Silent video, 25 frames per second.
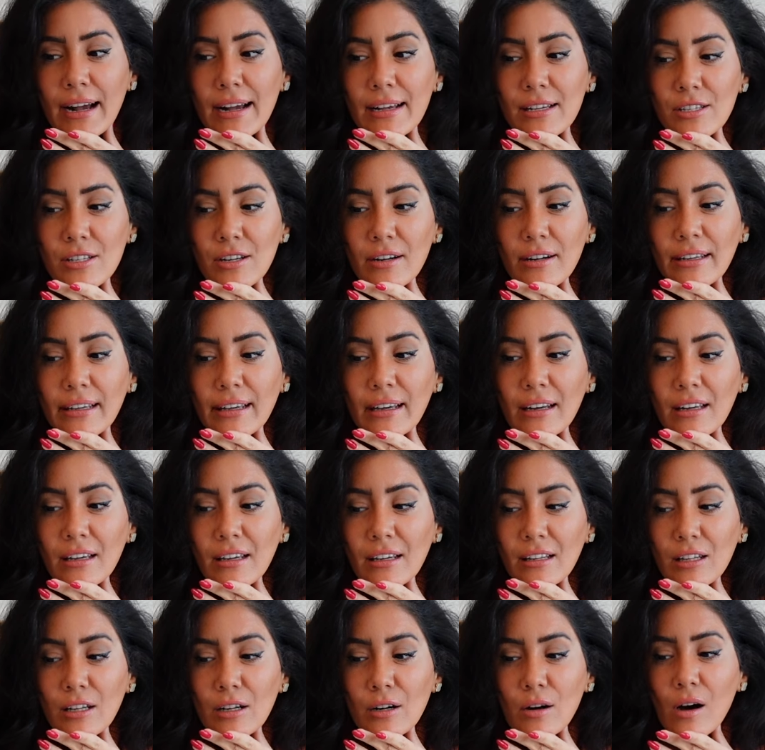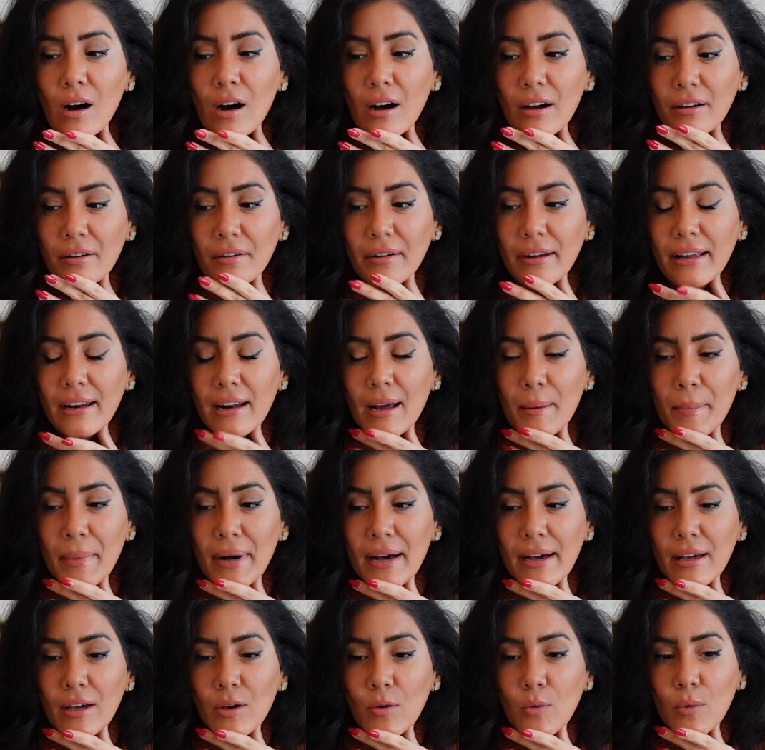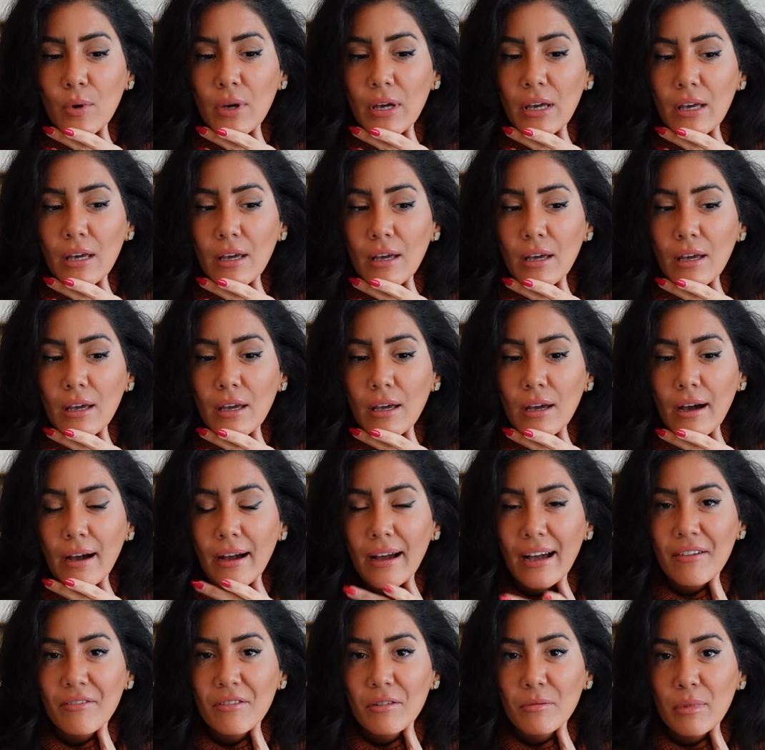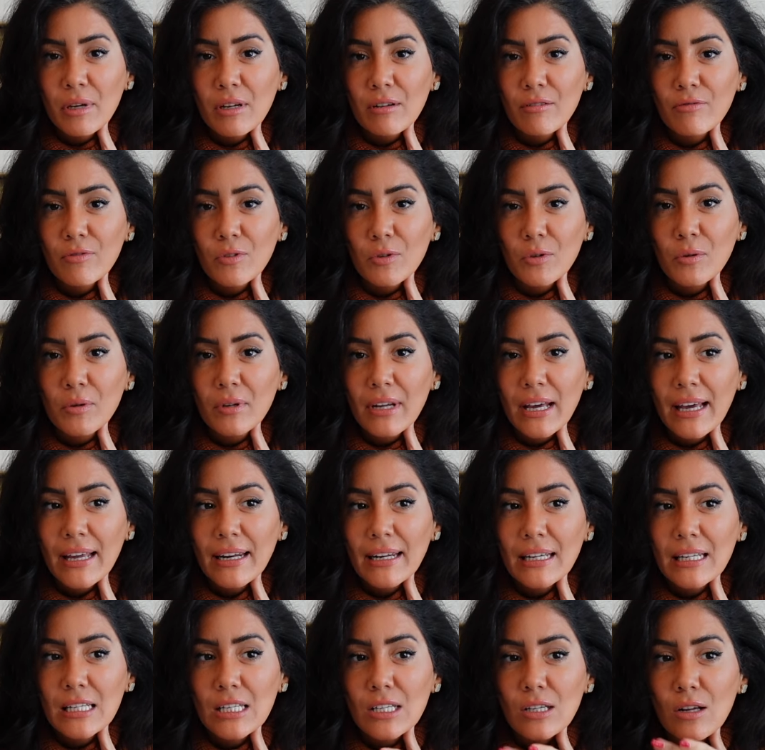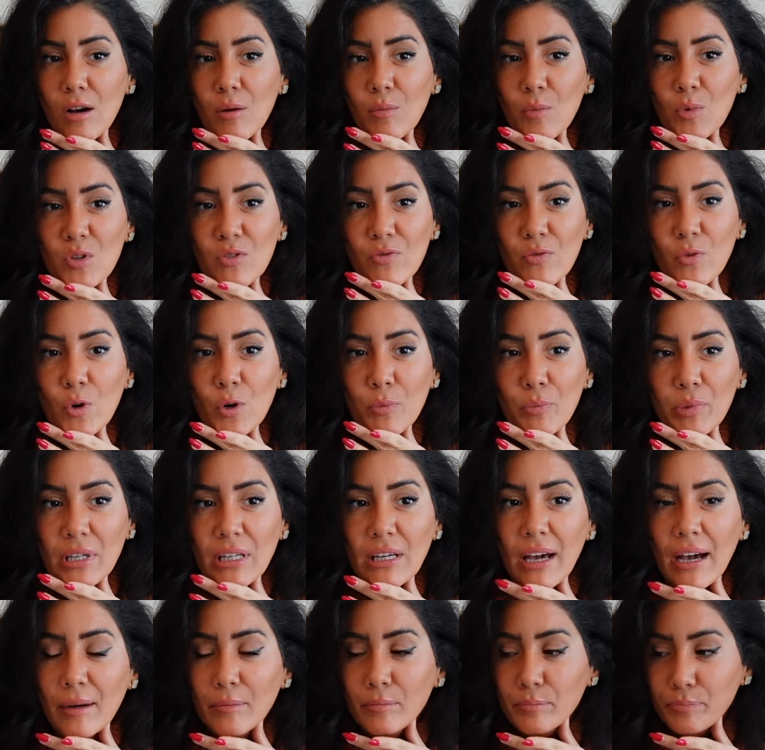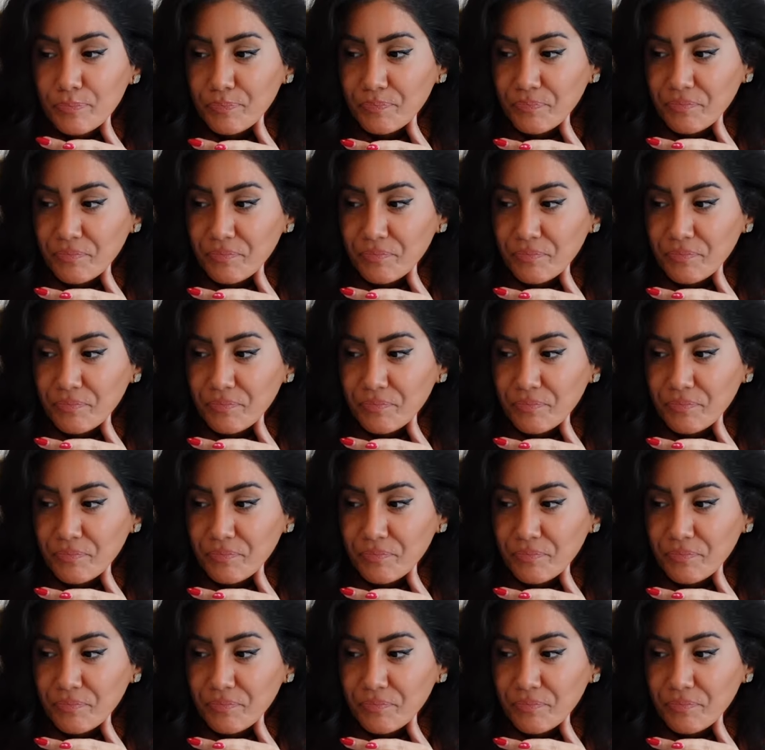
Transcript: I started getting a little hungry and I'm like, we, I haven't made food and it's almost 4 p.m.